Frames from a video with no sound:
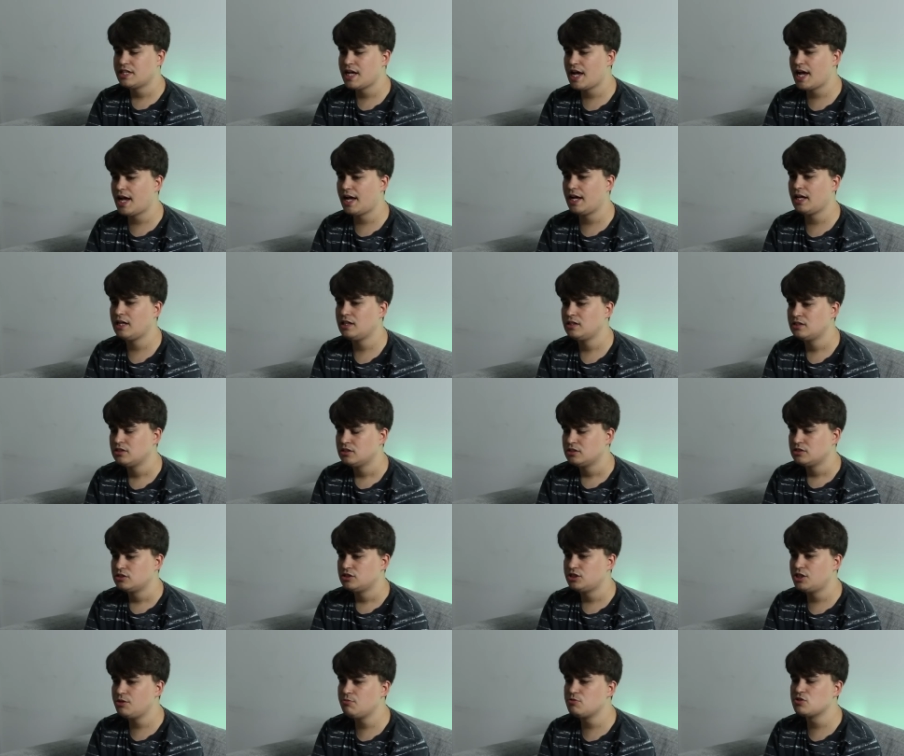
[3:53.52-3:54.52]
Yeah,
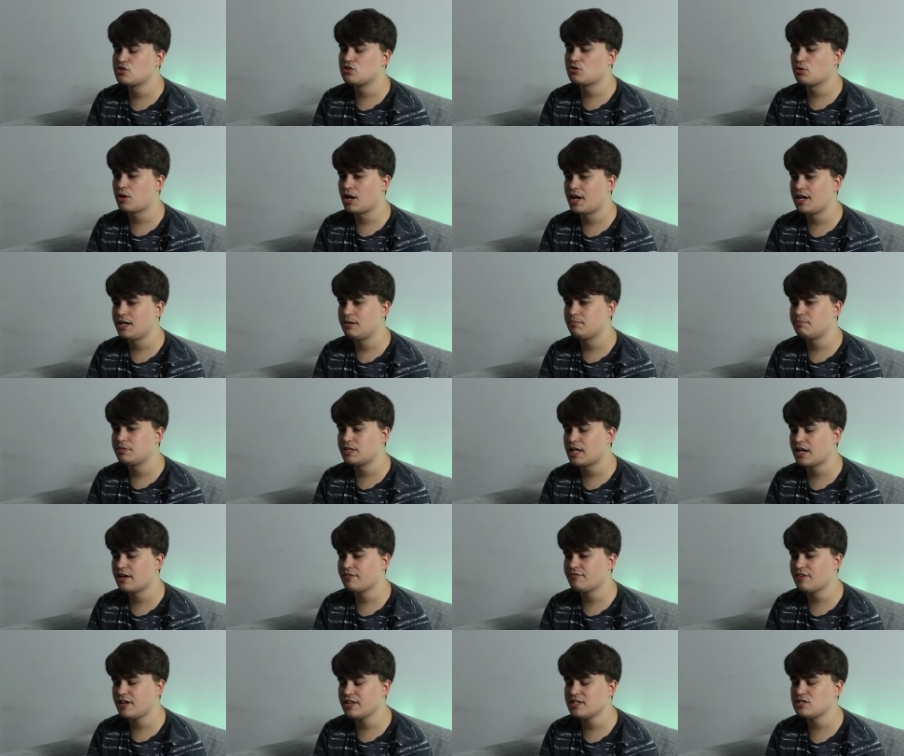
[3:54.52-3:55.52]
she was great, but then
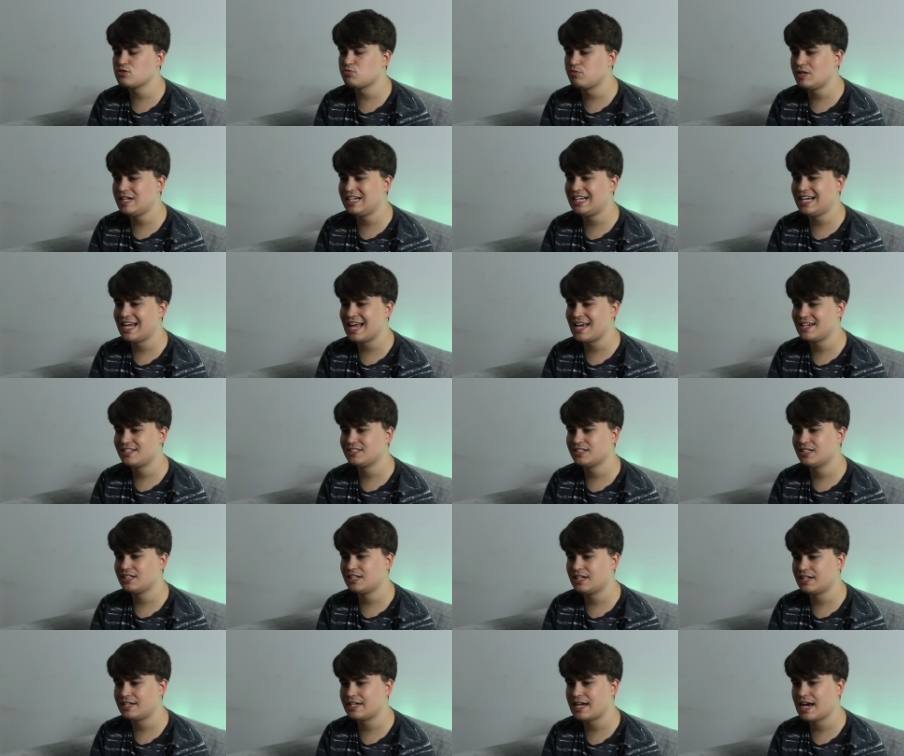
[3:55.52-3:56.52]
I found this weird
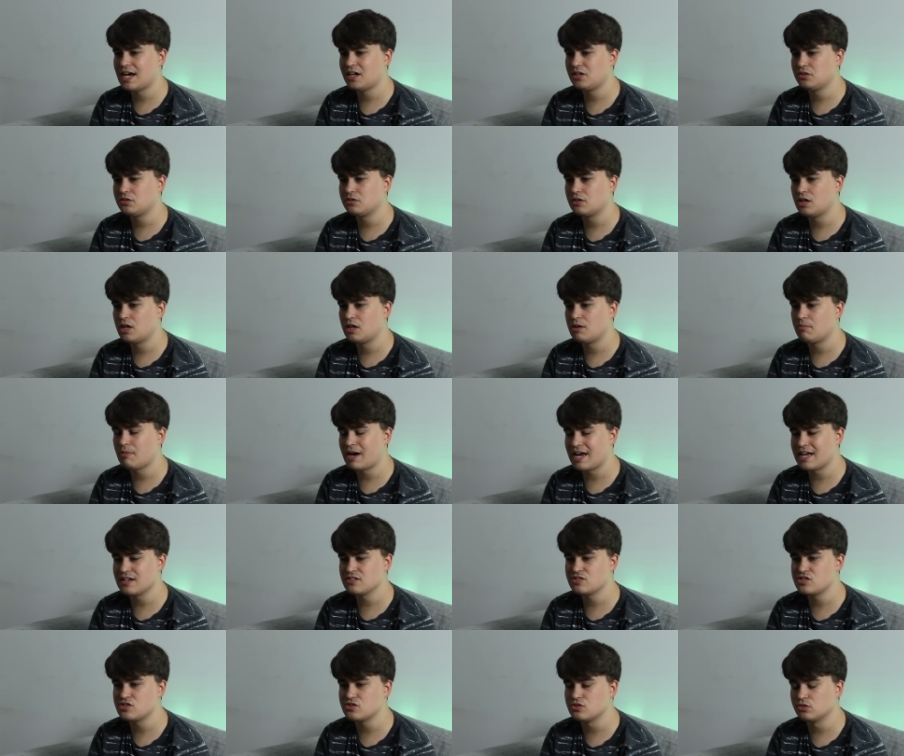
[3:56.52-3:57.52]
letter, and now uh, my
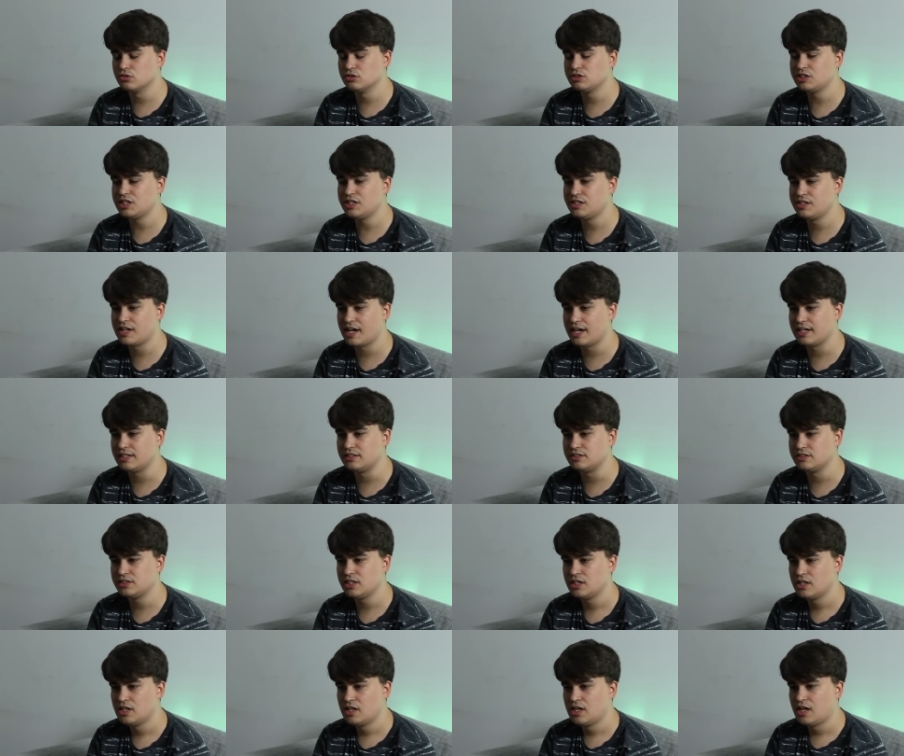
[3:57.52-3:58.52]
house is haunted,
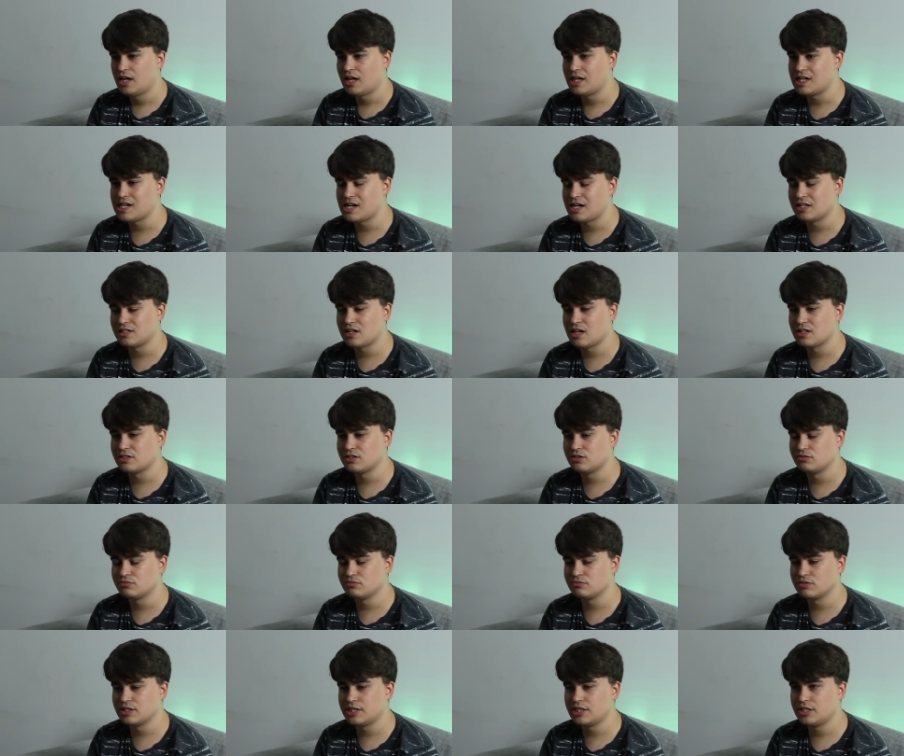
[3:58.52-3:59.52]
and I, I,
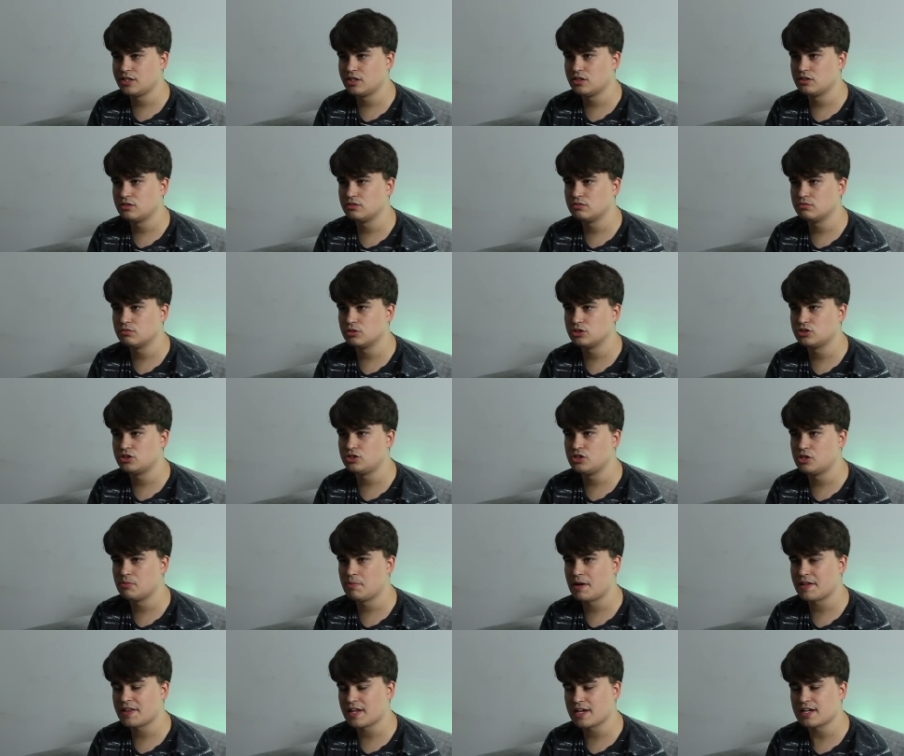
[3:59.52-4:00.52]
don't really know what to do
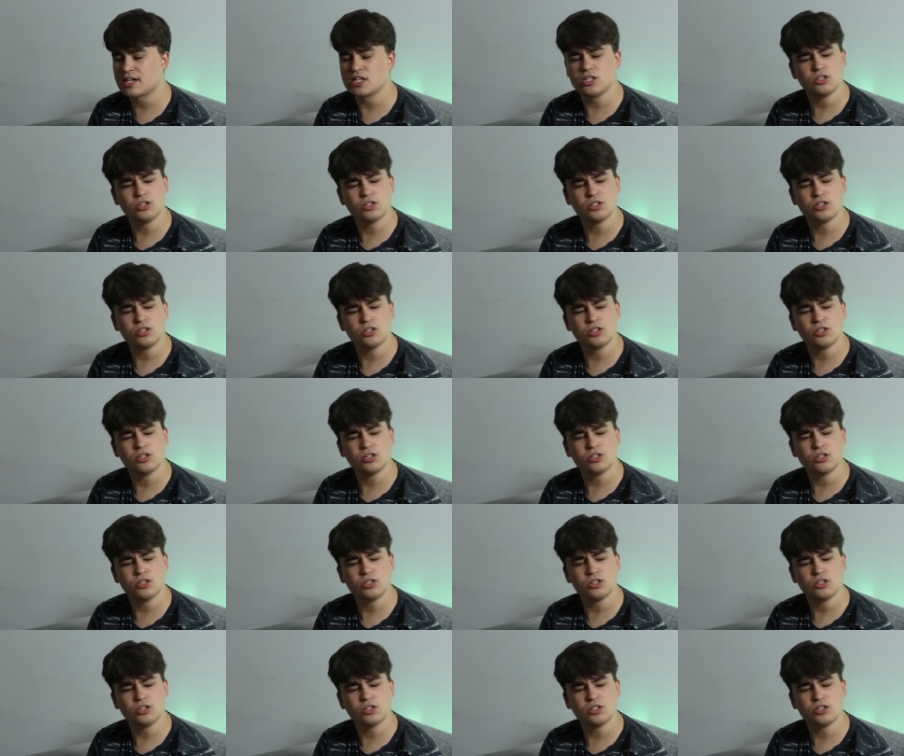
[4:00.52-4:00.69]
about that.